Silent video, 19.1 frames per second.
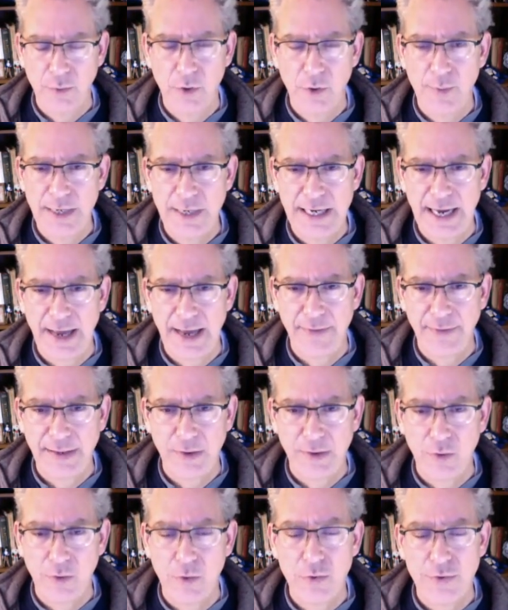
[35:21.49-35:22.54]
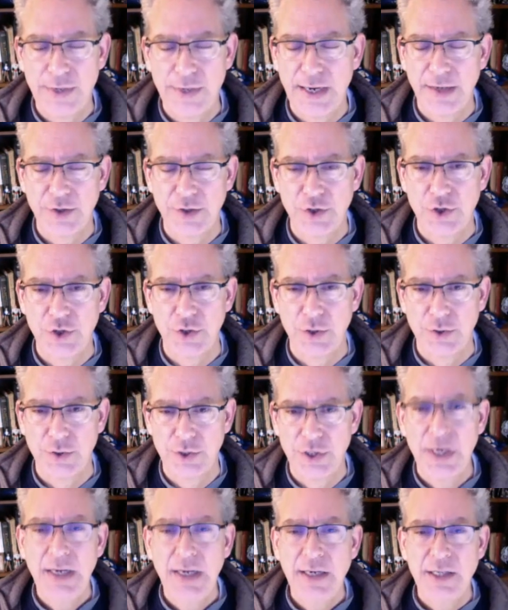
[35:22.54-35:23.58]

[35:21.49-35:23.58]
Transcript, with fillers: Roman Catholic or Orthodox Church